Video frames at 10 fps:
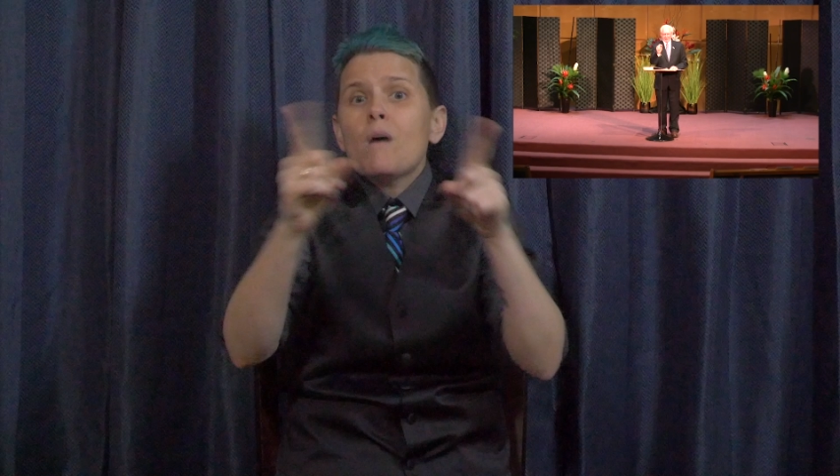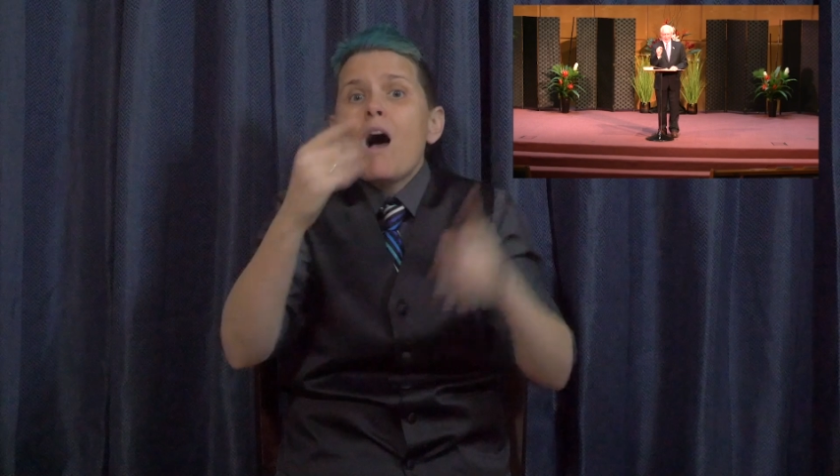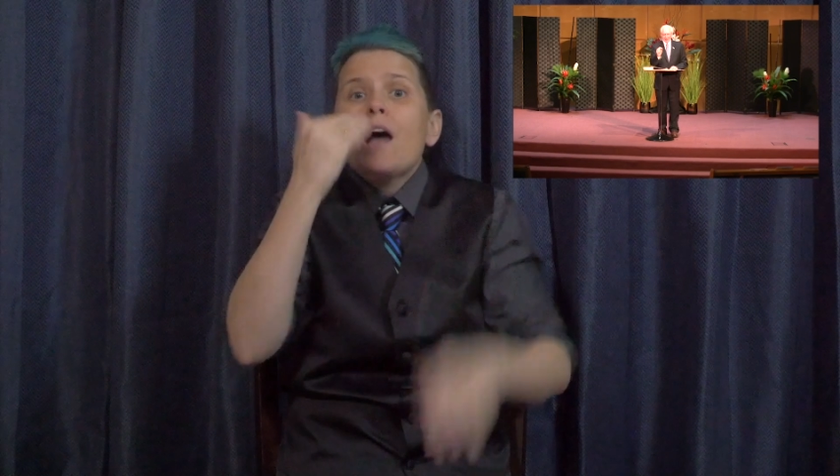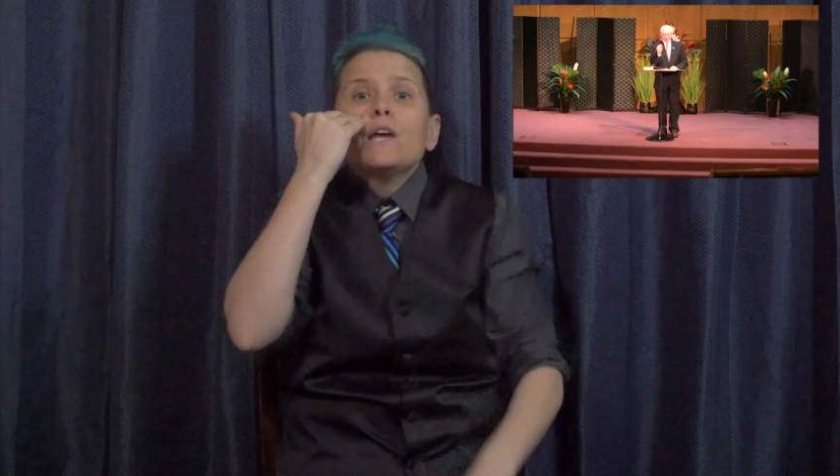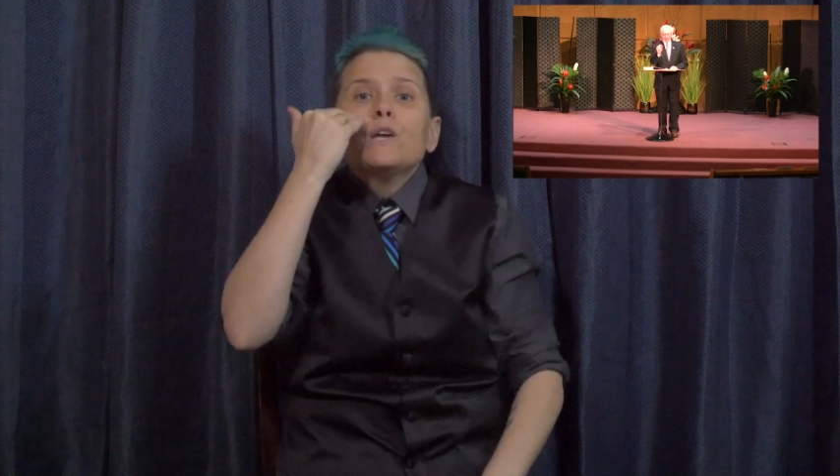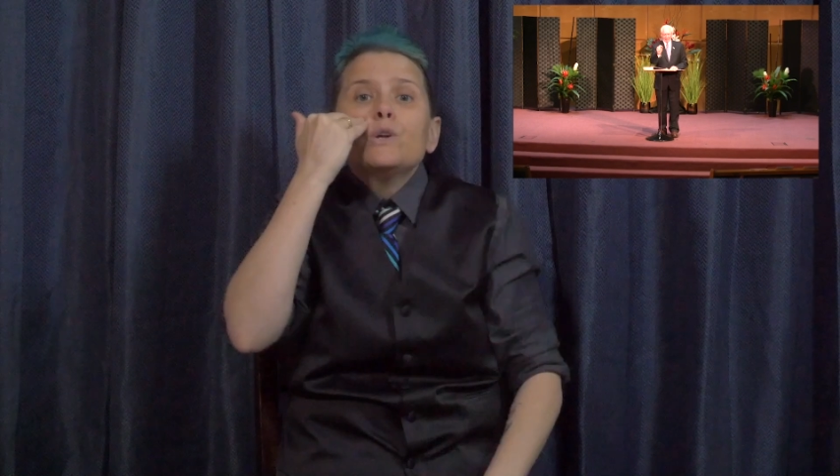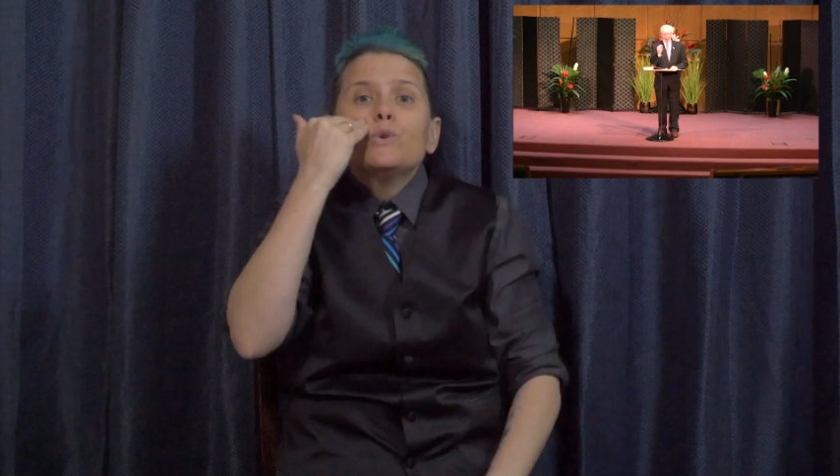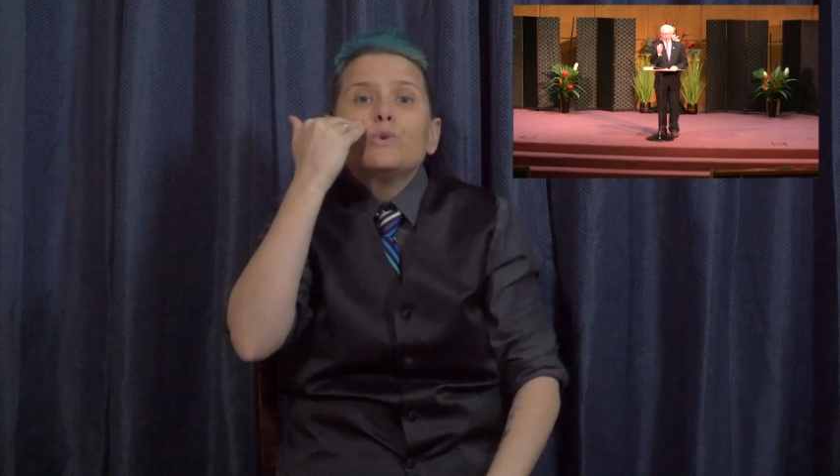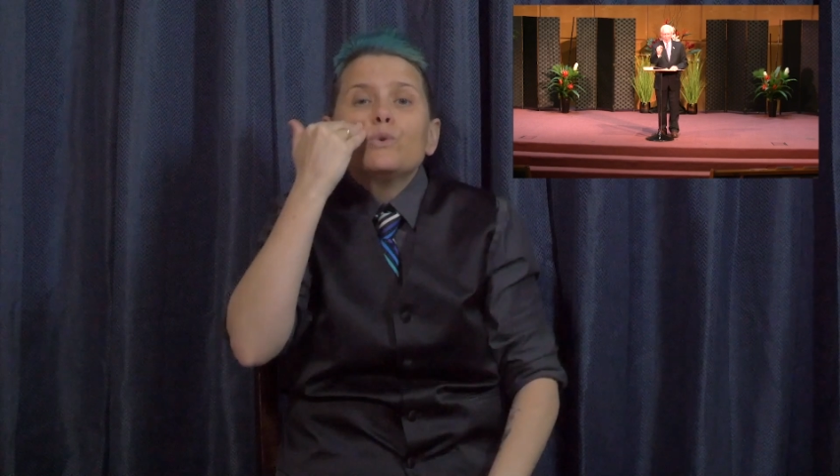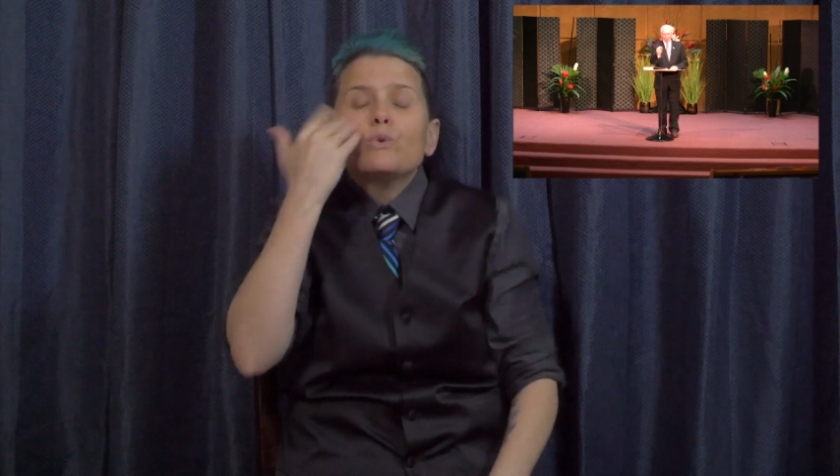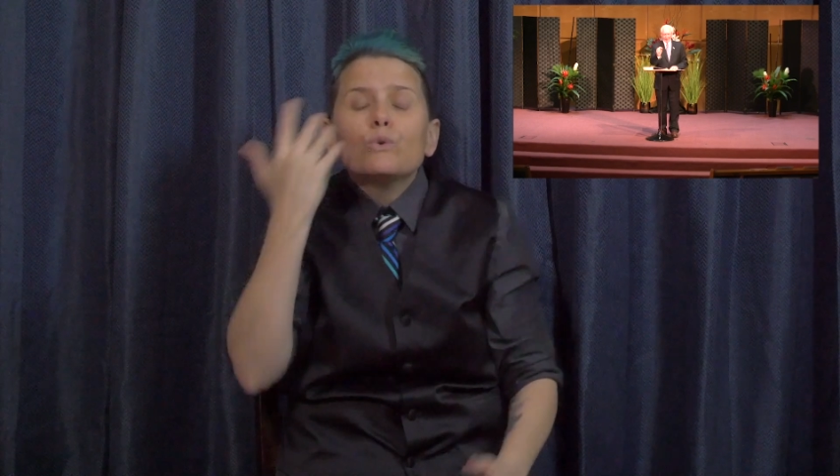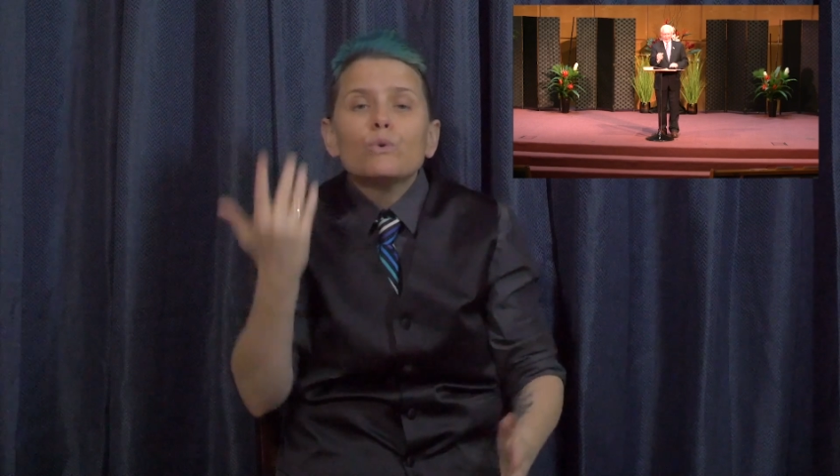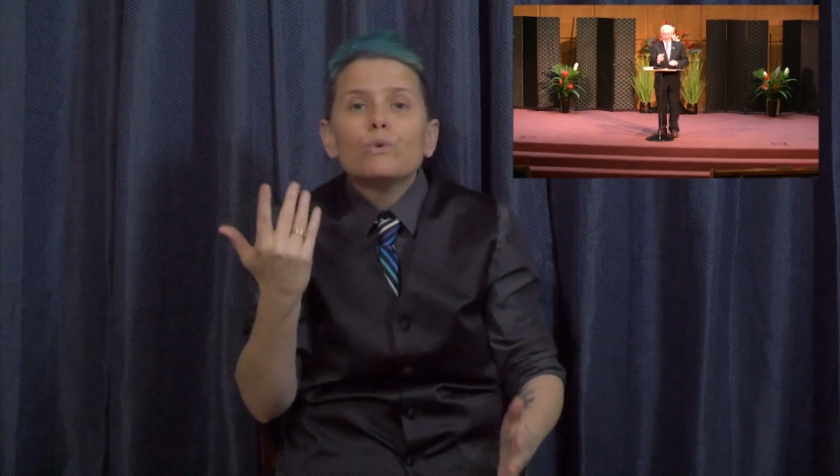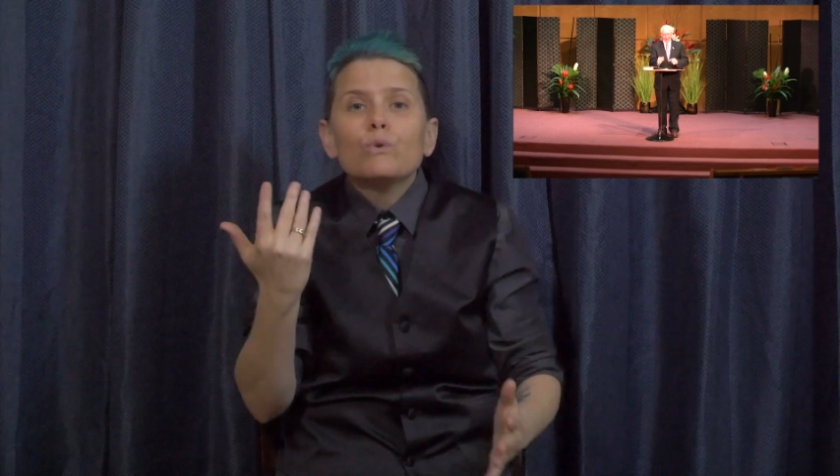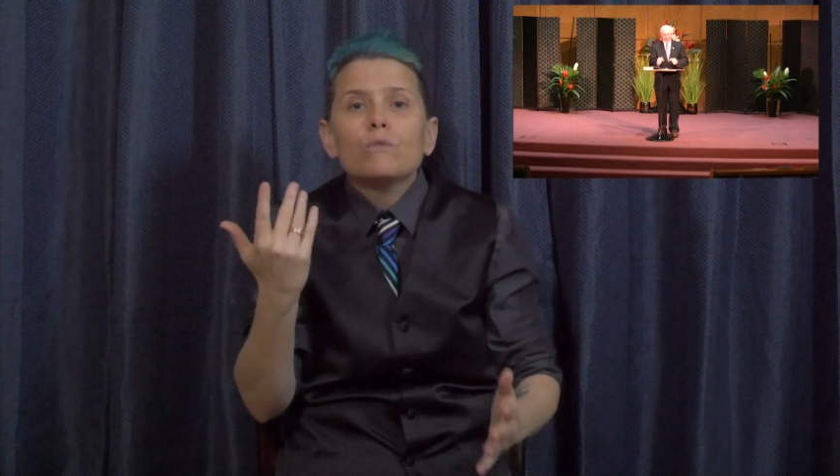to love one
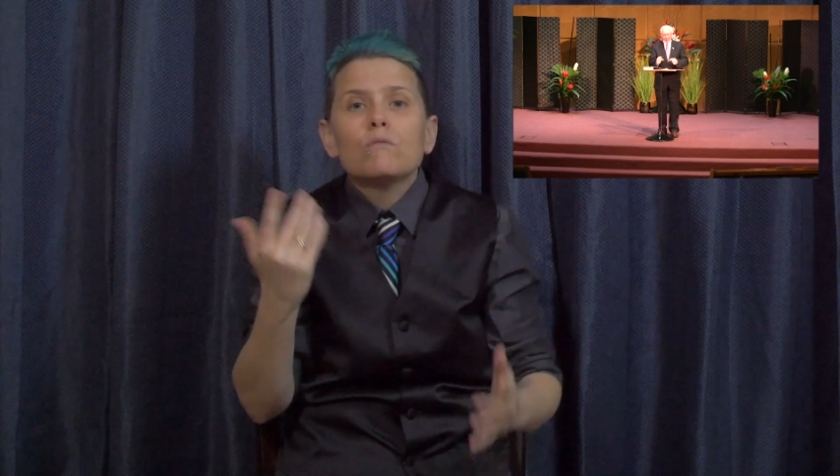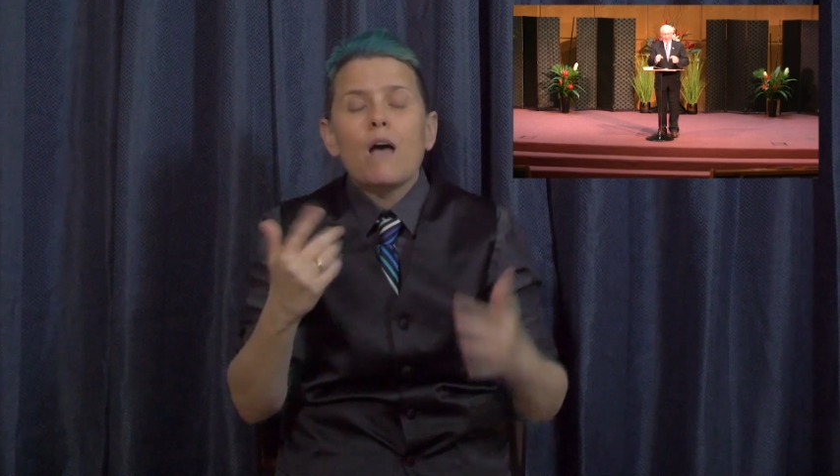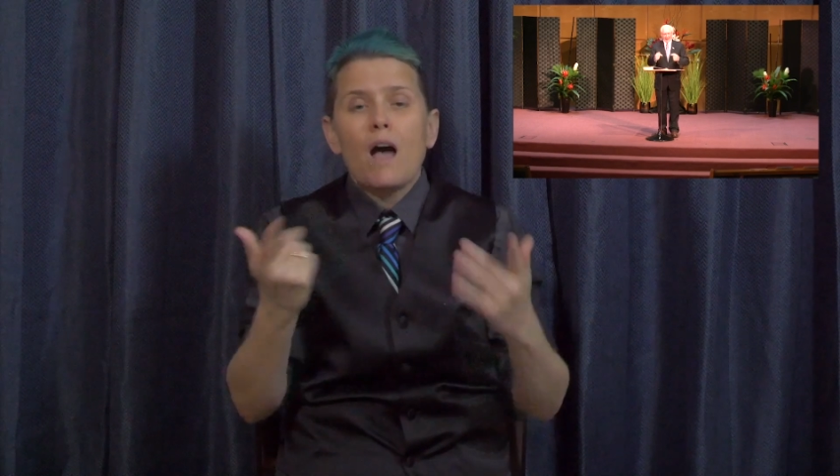another